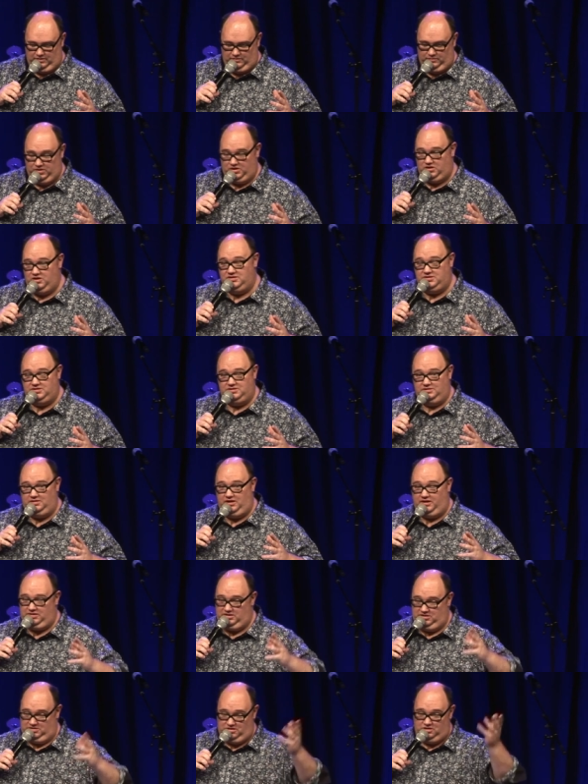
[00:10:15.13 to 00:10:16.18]
Because I
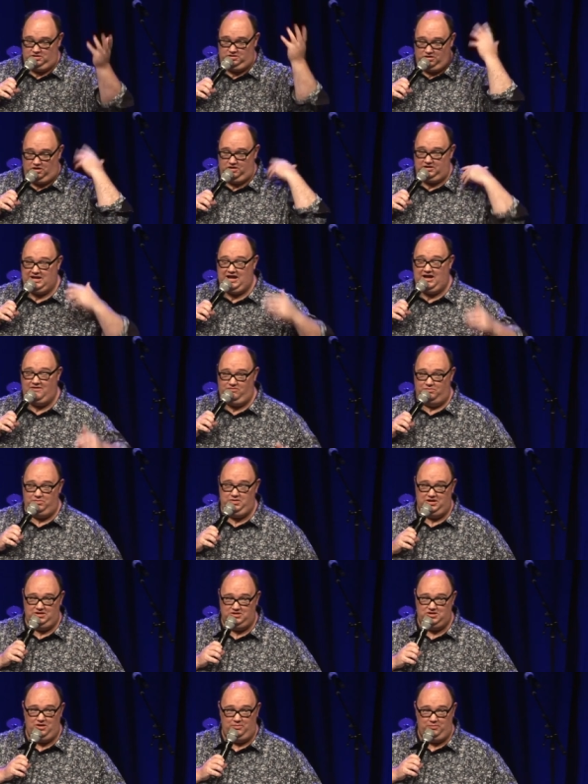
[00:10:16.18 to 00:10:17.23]
think God, God gave him the
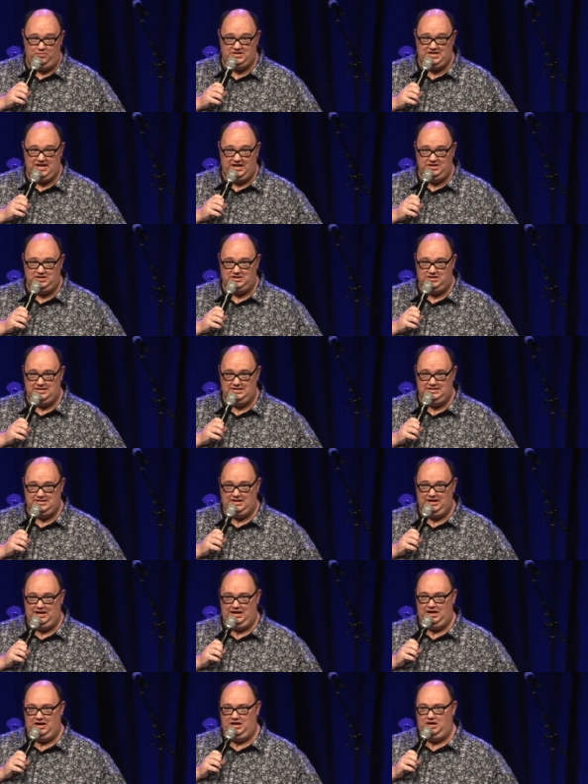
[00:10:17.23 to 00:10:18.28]
interpretation. He's
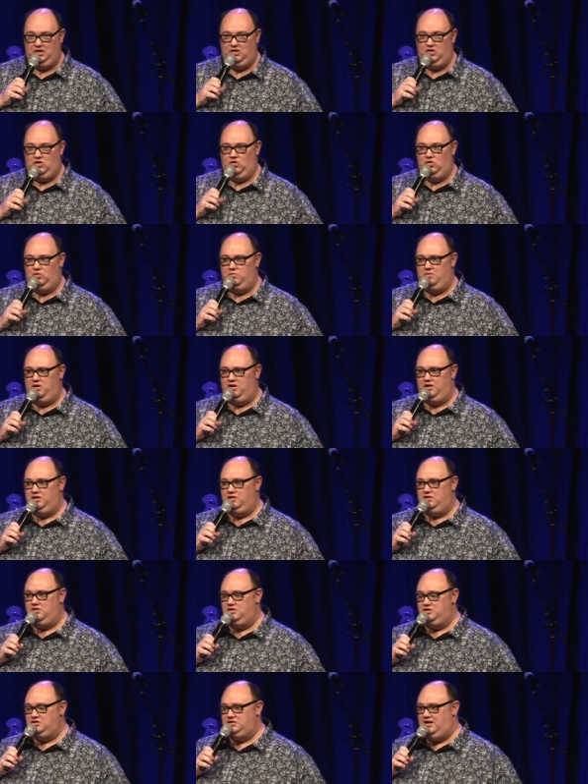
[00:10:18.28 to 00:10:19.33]
thinking, oh my
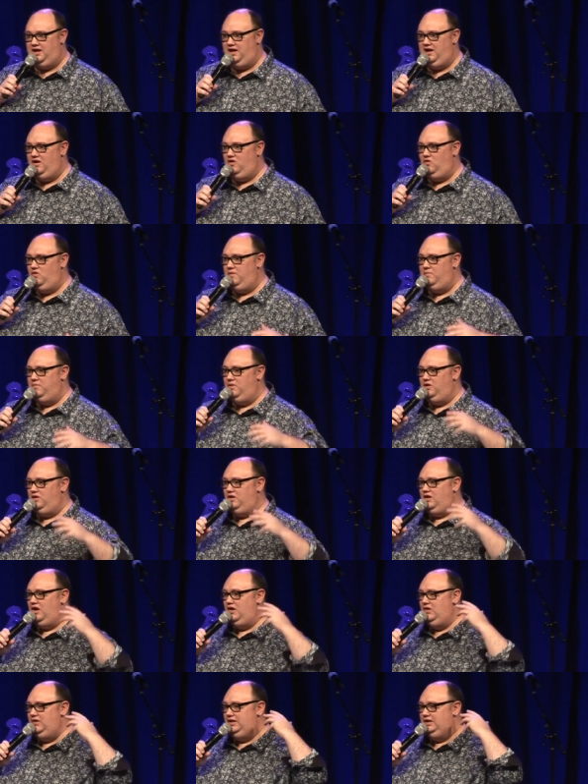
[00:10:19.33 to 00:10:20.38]
gosh, how am I
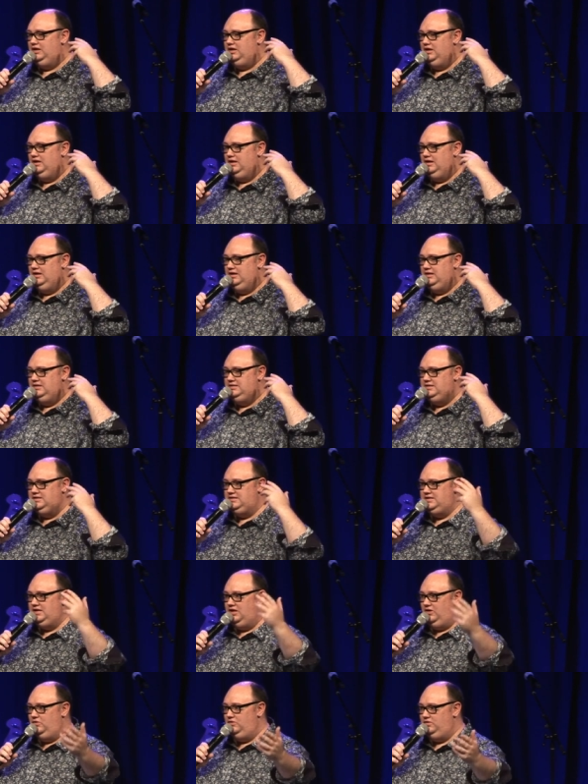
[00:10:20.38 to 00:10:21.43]
going to
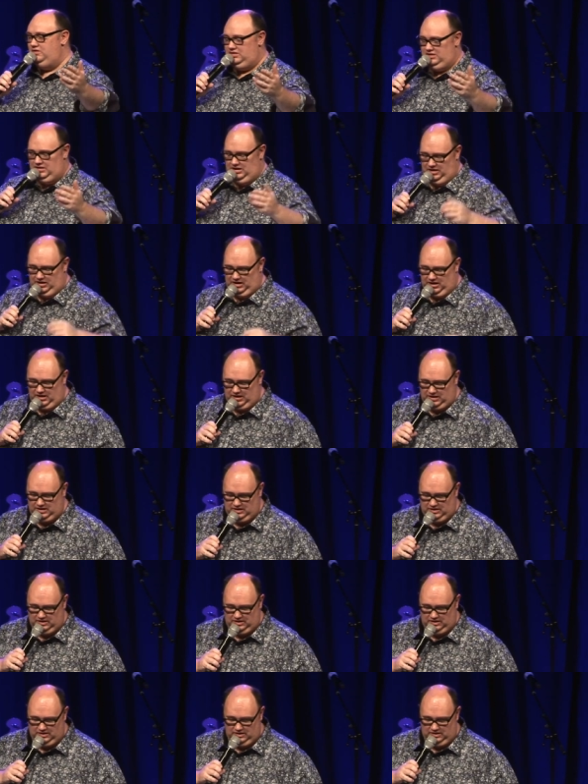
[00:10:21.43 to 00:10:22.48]
tell the king
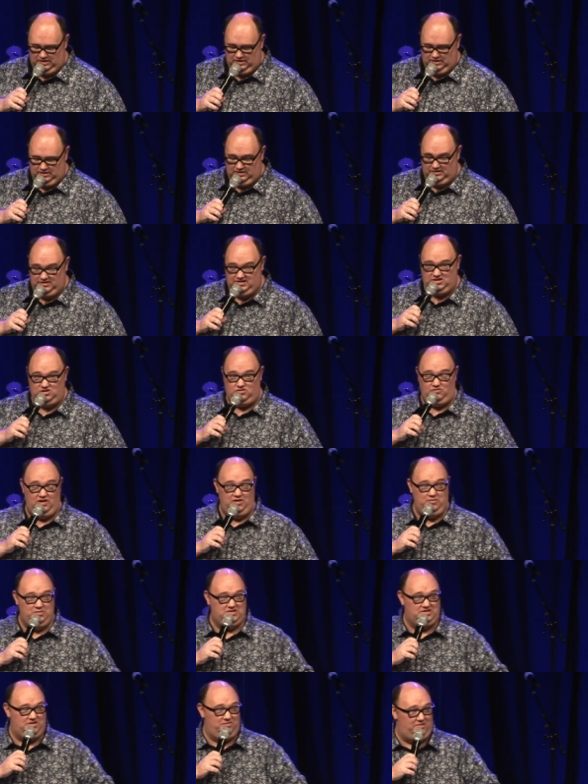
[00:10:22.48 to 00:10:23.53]
this
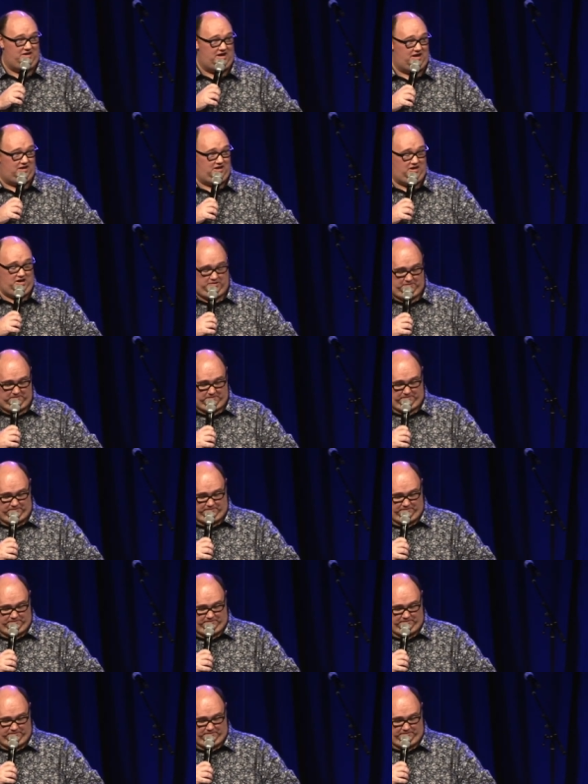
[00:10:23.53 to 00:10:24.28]
dream is about him.